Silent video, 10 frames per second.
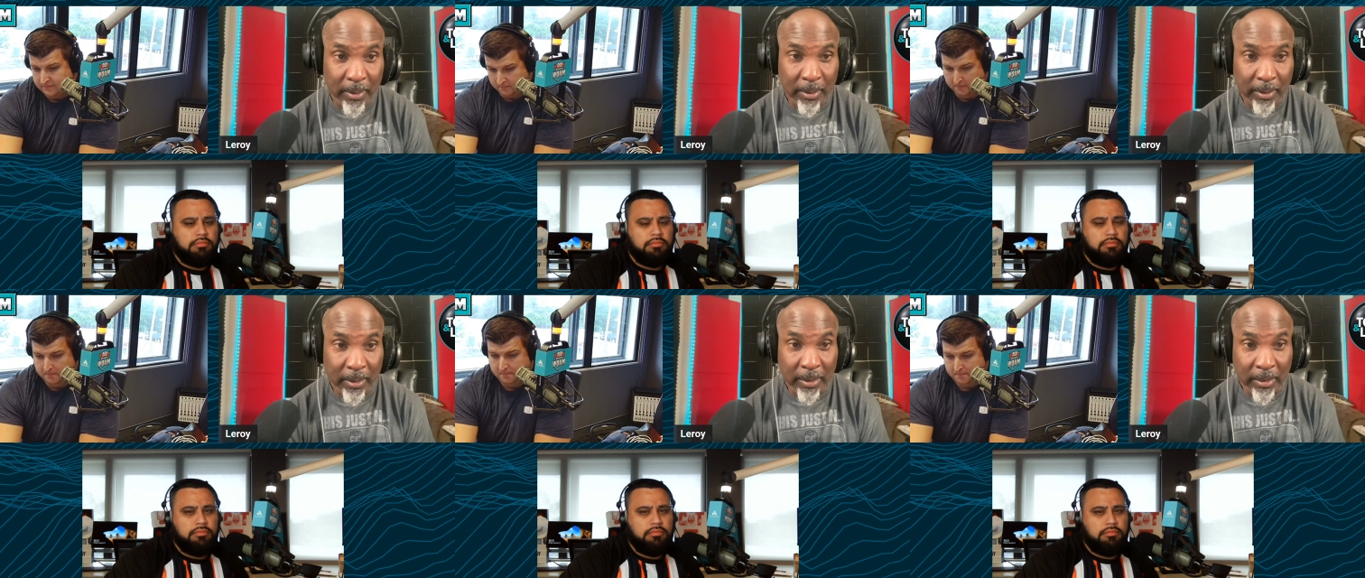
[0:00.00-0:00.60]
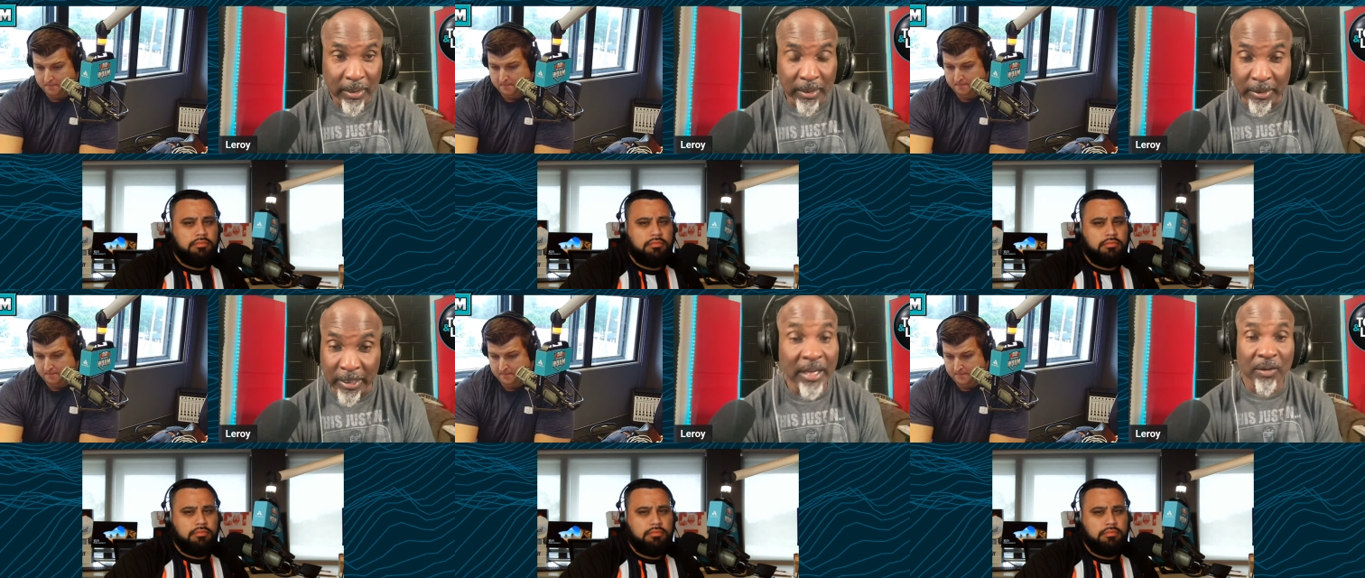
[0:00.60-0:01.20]
Speaker 1: mm-hmm.
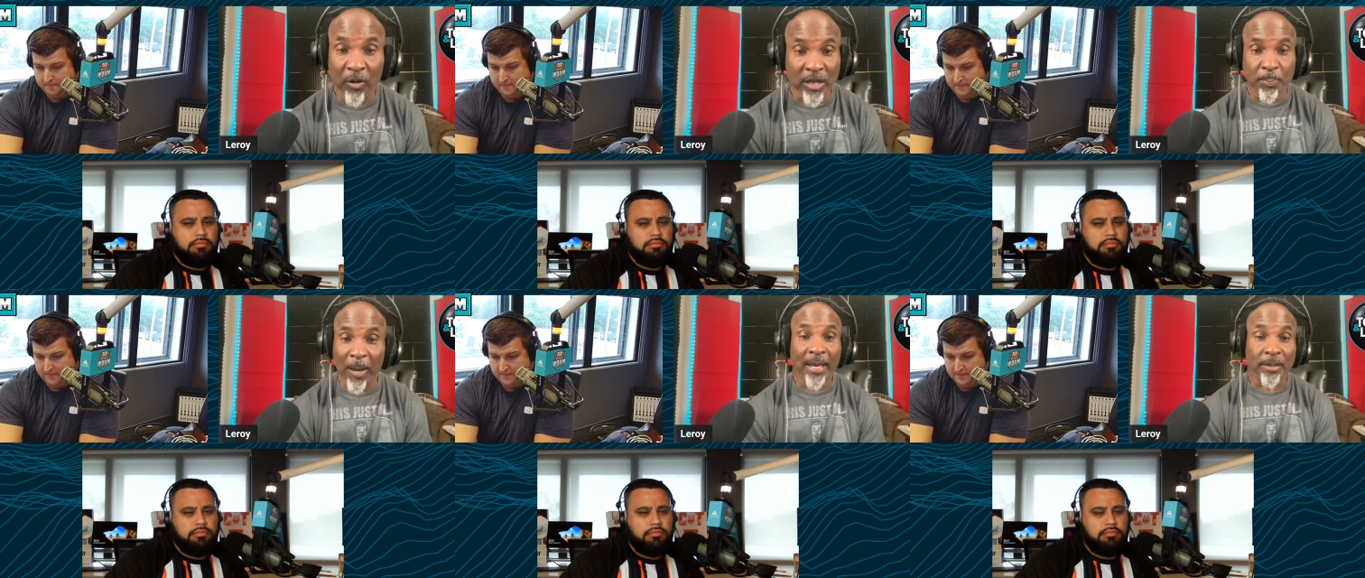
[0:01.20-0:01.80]
then he runs by